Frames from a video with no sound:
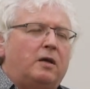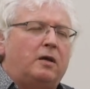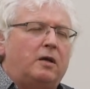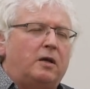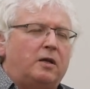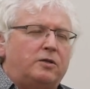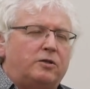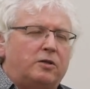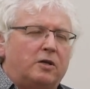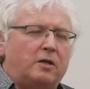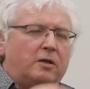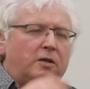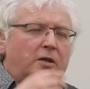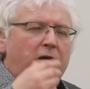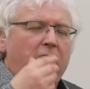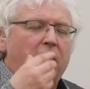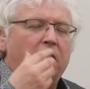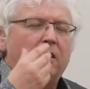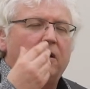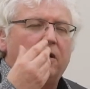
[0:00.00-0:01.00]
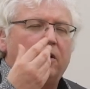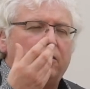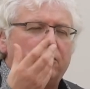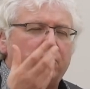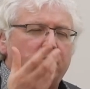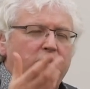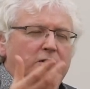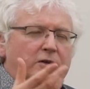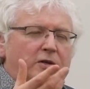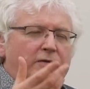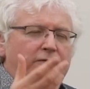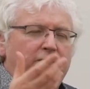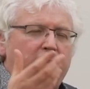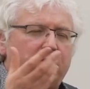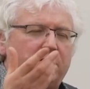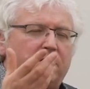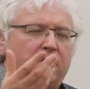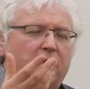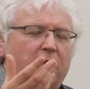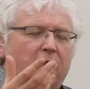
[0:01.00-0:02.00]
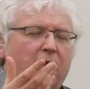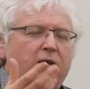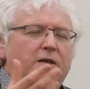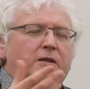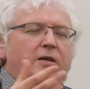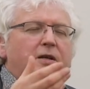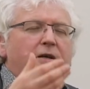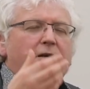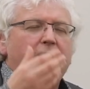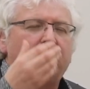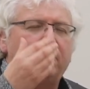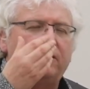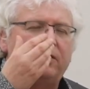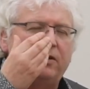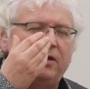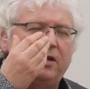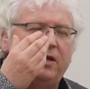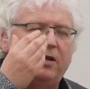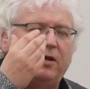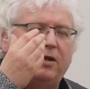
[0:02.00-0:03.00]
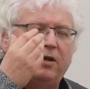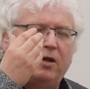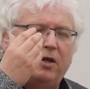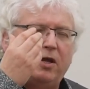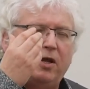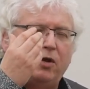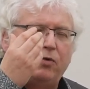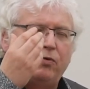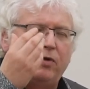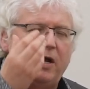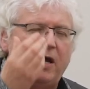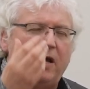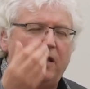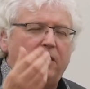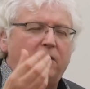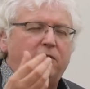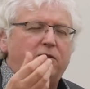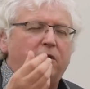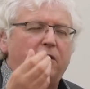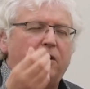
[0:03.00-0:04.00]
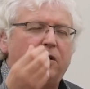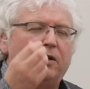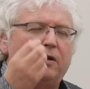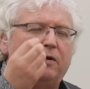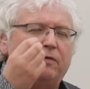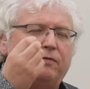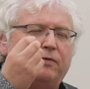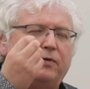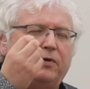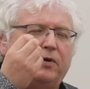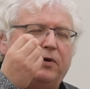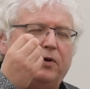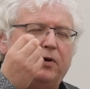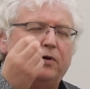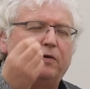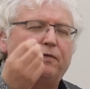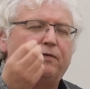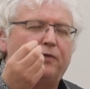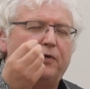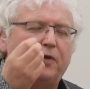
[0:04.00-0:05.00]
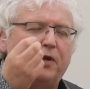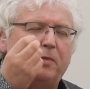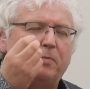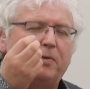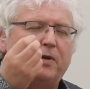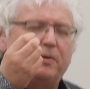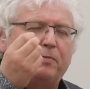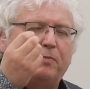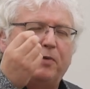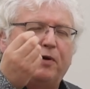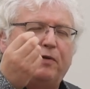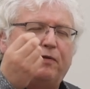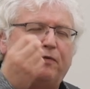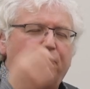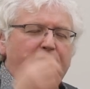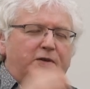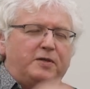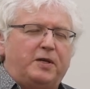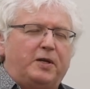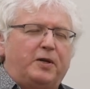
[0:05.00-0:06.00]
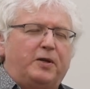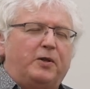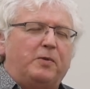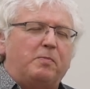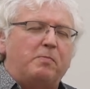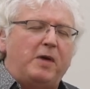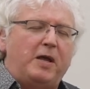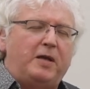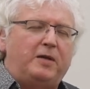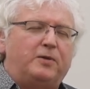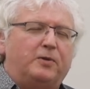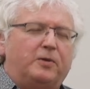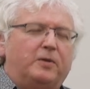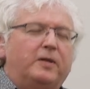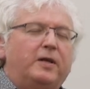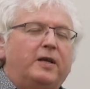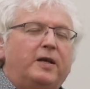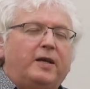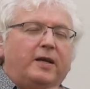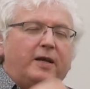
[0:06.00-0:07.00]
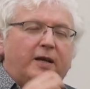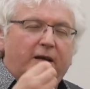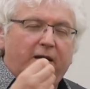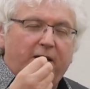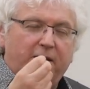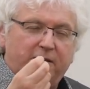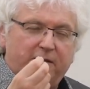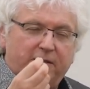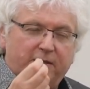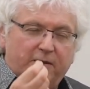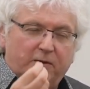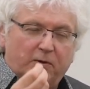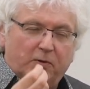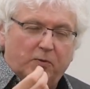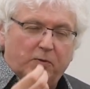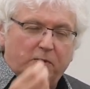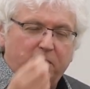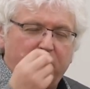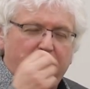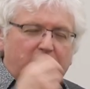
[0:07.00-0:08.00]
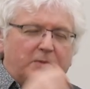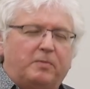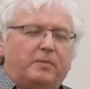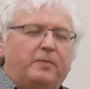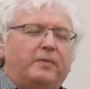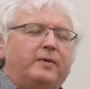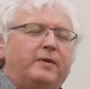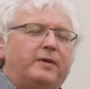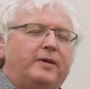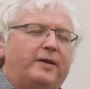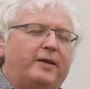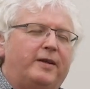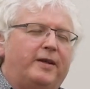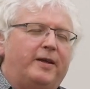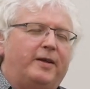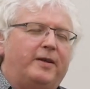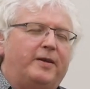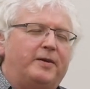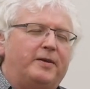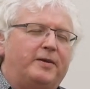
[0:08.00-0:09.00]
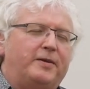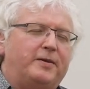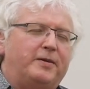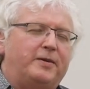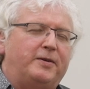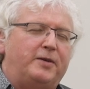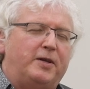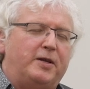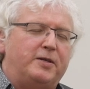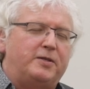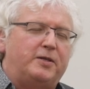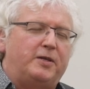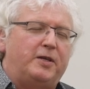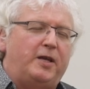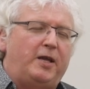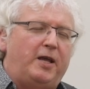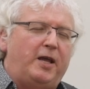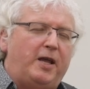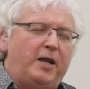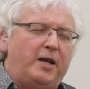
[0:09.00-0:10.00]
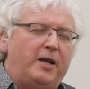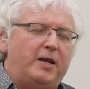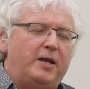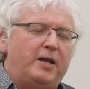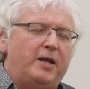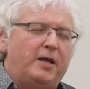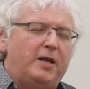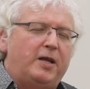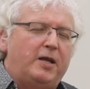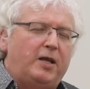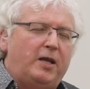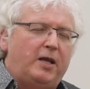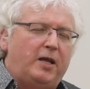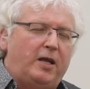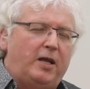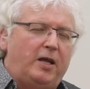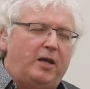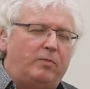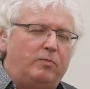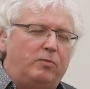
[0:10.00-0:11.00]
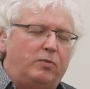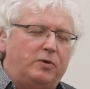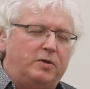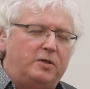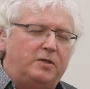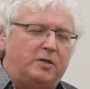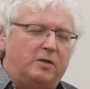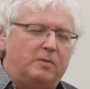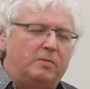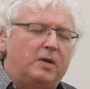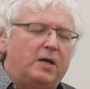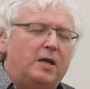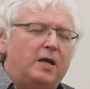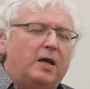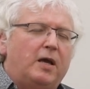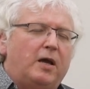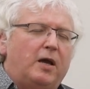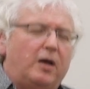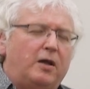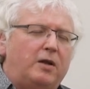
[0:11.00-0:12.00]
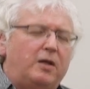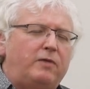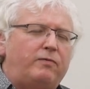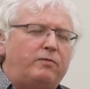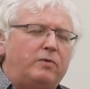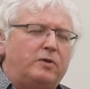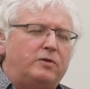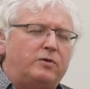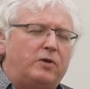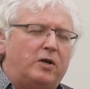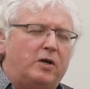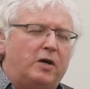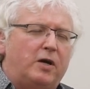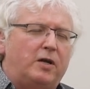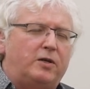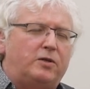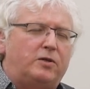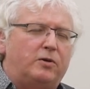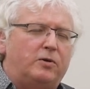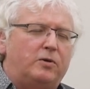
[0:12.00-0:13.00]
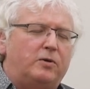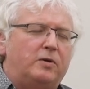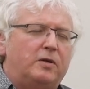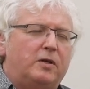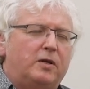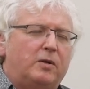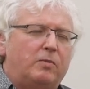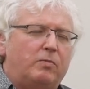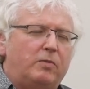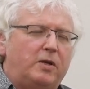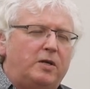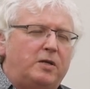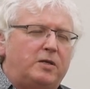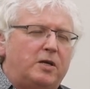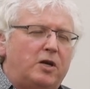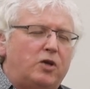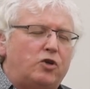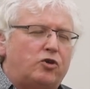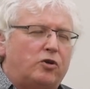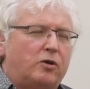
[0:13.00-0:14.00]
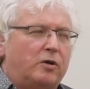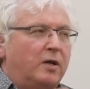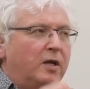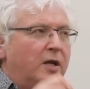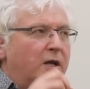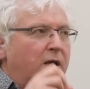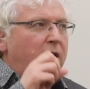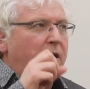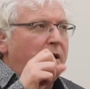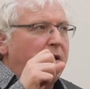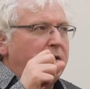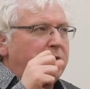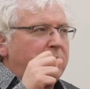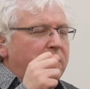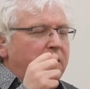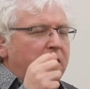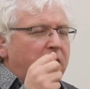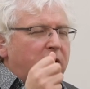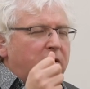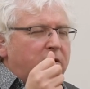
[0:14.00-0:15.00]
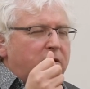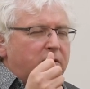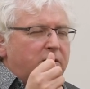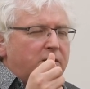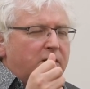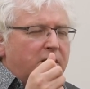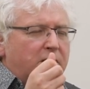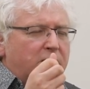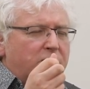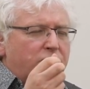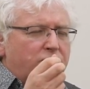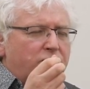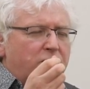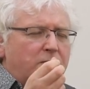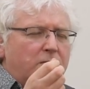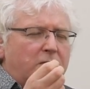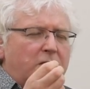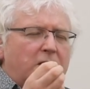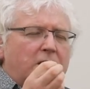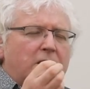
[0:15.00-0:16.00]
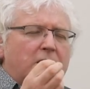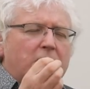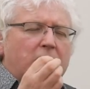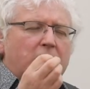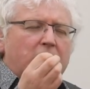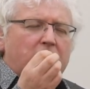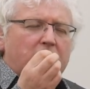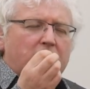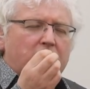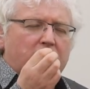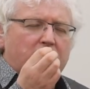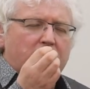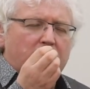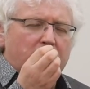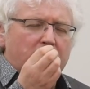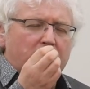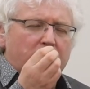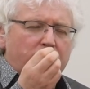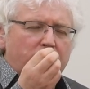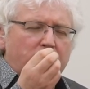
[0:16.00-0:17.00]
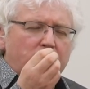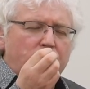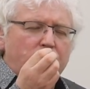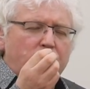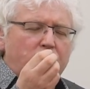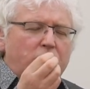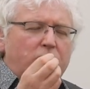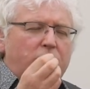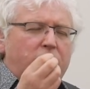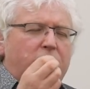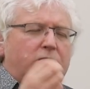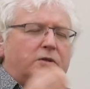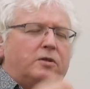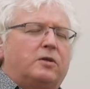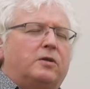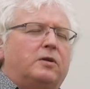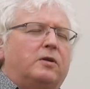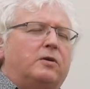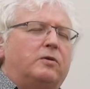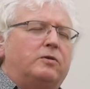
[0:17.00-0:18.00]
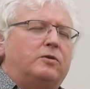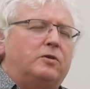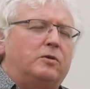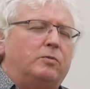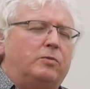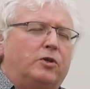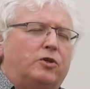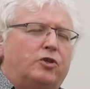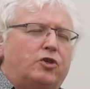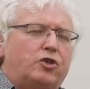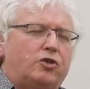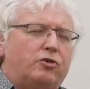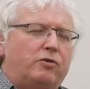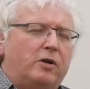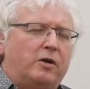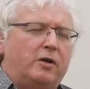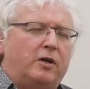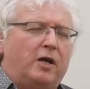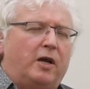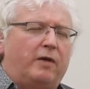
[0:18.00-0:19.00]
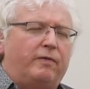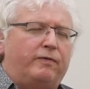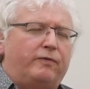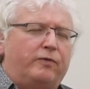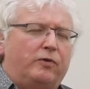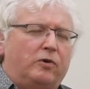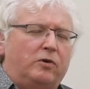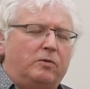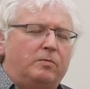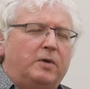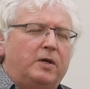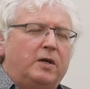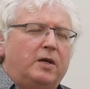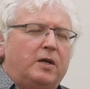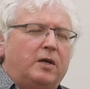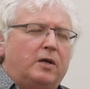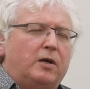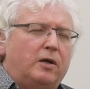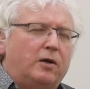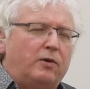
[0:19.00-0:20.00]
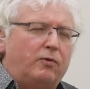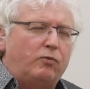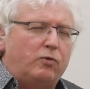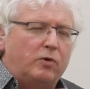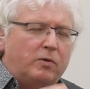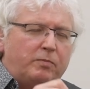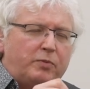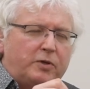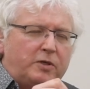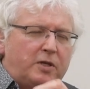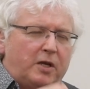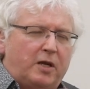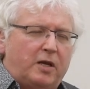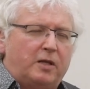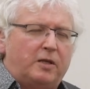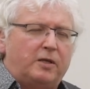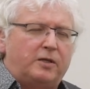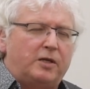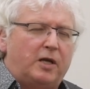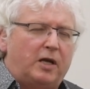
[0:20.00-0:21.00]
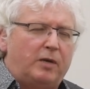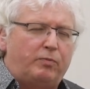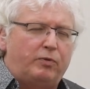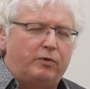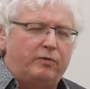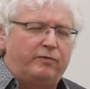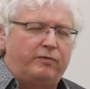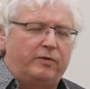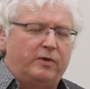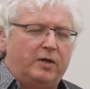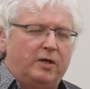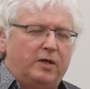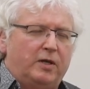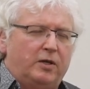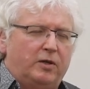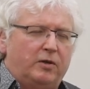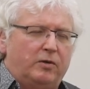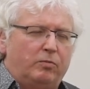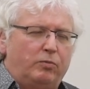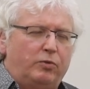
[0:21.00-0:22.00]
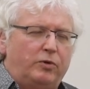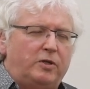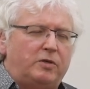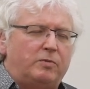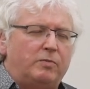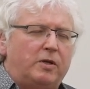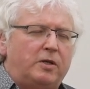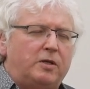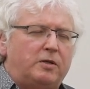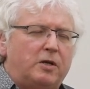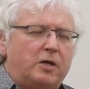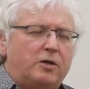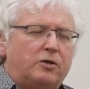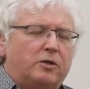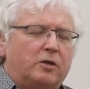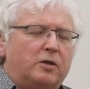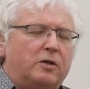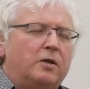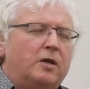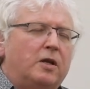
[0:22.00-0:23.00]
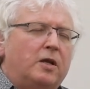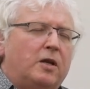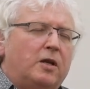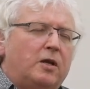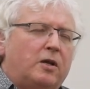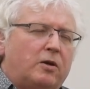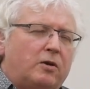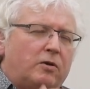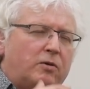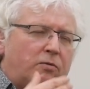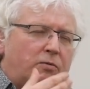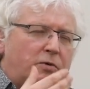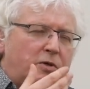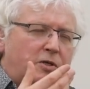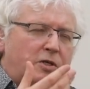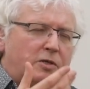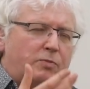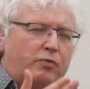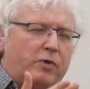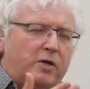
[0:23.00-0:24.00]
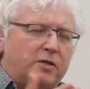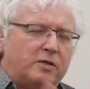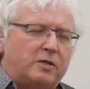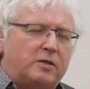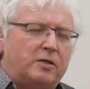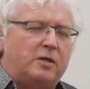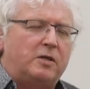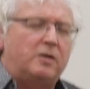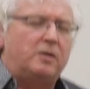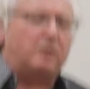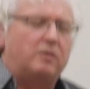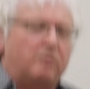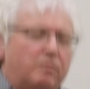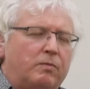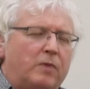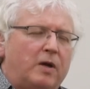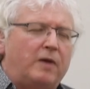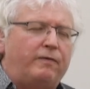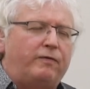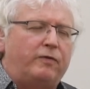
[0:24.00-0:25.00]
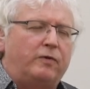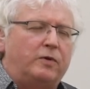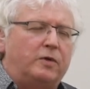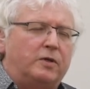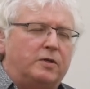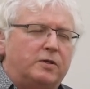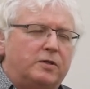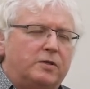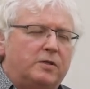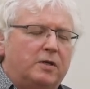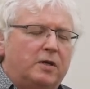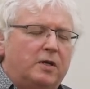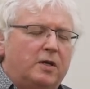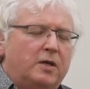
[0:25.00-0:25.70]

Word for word: It certainly does not investigate the irreality of all phenomena, both physical and mental, as wisdom uh, does in, in Buddhism. And even with regard to meditation, it's an ent- extremely reduced, somewhat shrunk down form of one particular type of Buddhist meditation, which is present in mindfulness.